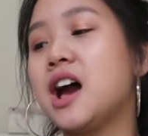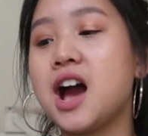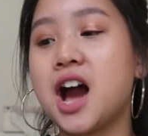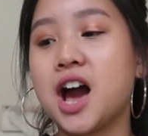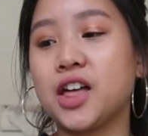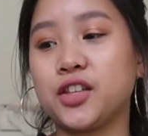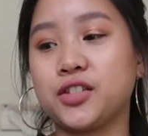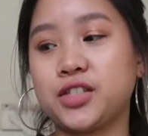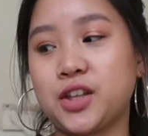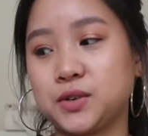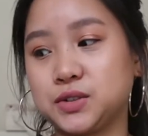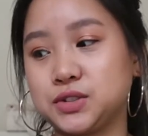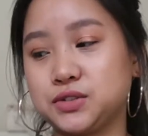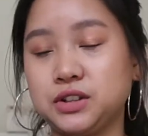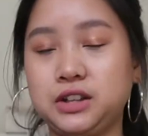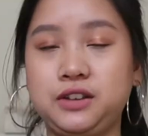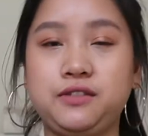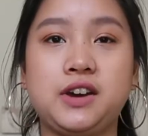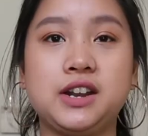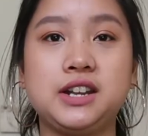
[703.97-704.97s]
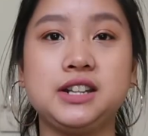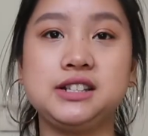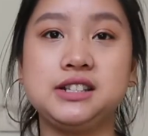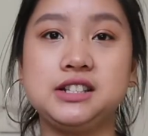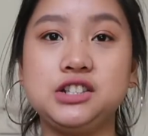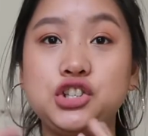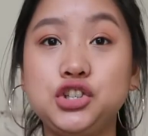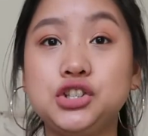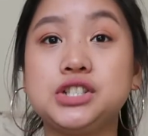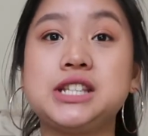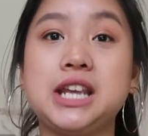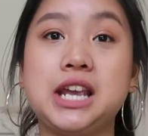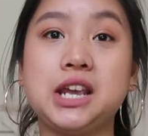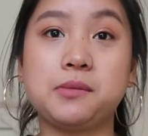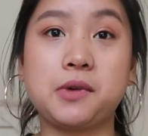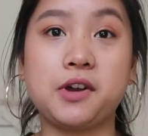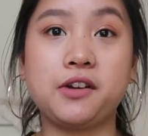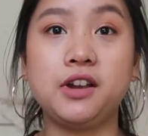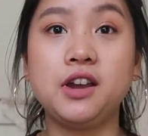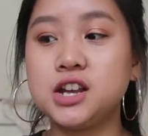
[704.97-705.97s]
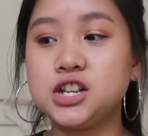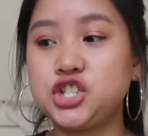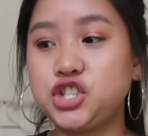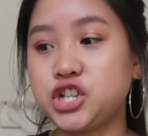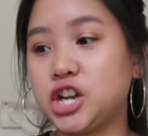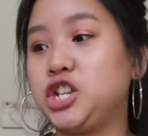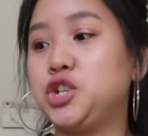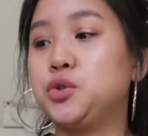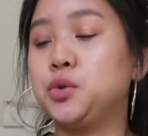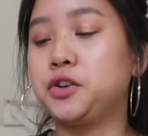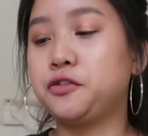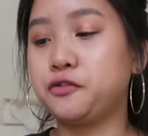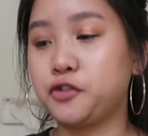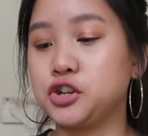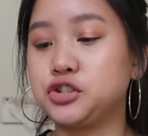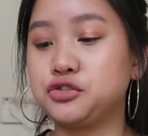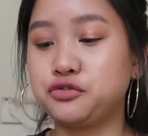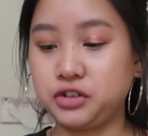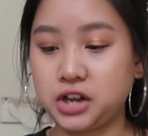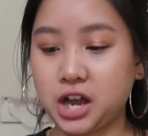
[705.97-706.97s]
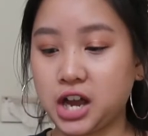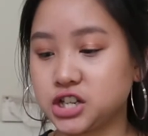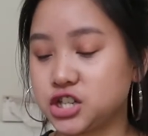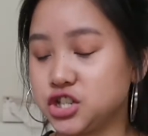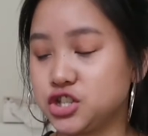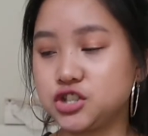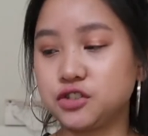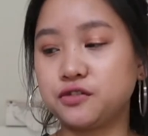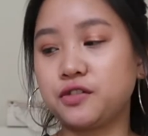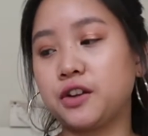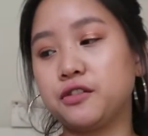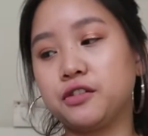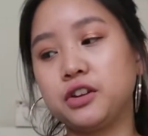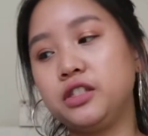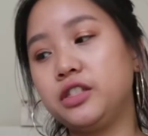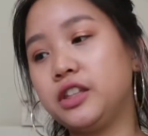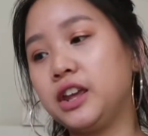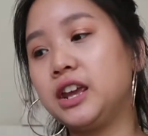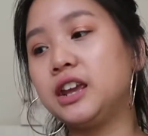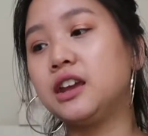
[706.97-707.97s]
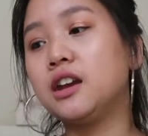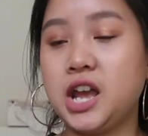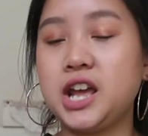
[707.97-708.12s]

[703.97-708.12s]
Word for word: I thought that was really fun and you seeing my genuine first reactions of everything.